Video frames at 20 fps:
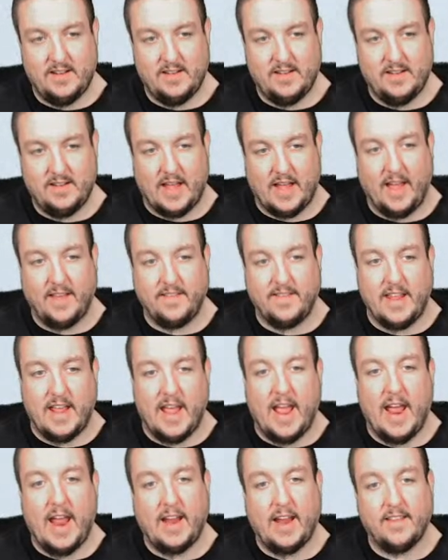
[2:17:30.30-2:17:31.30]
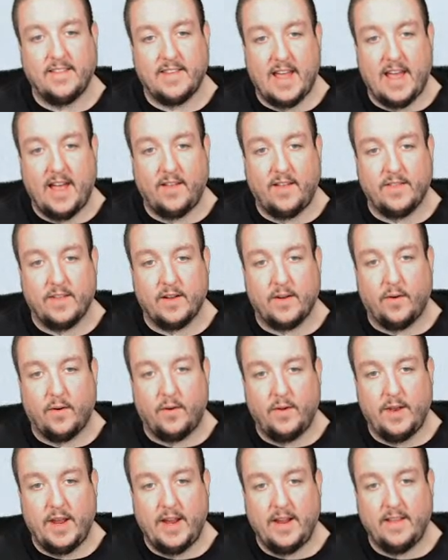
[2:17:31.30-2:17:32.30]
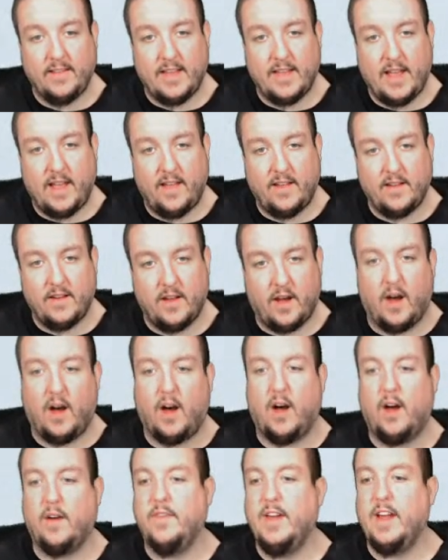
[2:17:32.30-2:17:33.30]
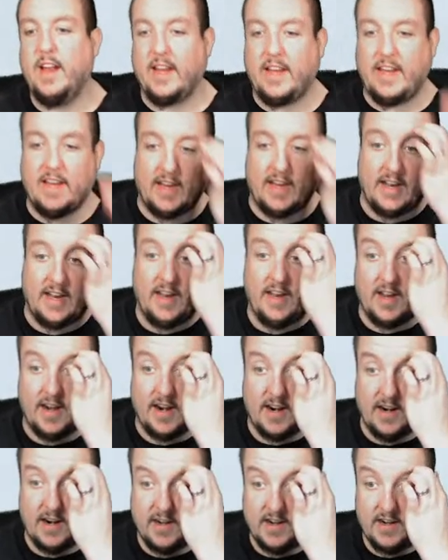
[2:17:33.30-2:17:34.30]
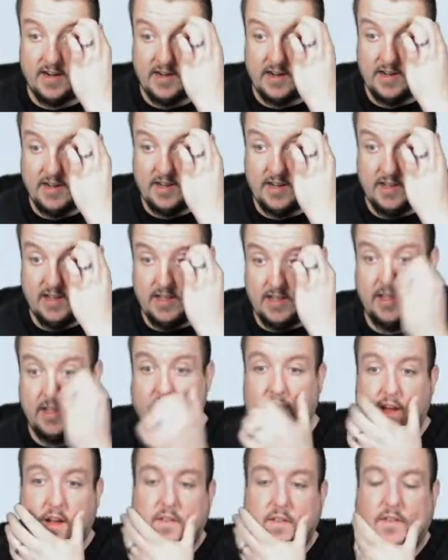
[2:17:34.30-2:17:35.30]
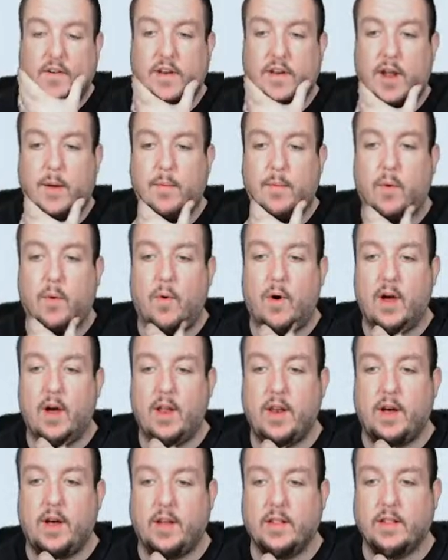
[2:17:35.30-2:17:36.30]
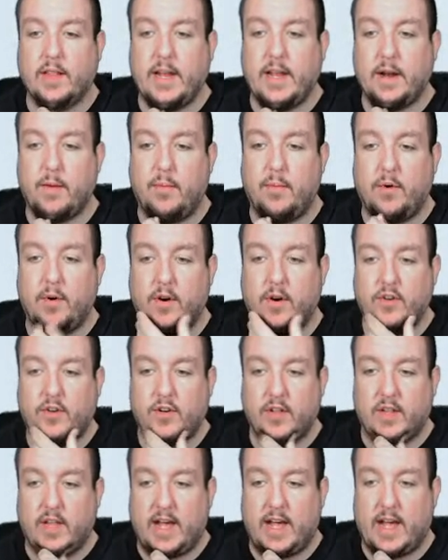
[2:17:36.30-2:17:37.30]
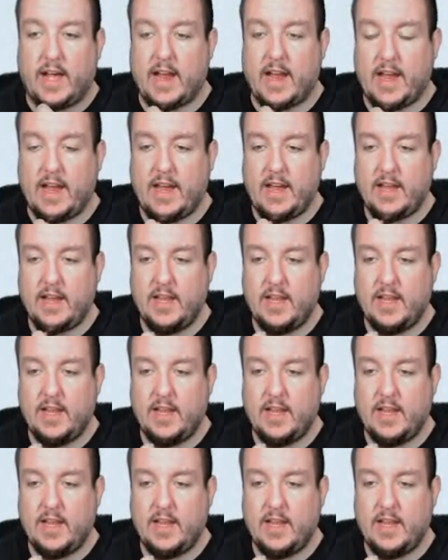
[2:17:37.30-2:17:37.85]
Guys, the egg is out. The gold egg is out. Oh, man, I can't get in there. For number one on leaderboard, July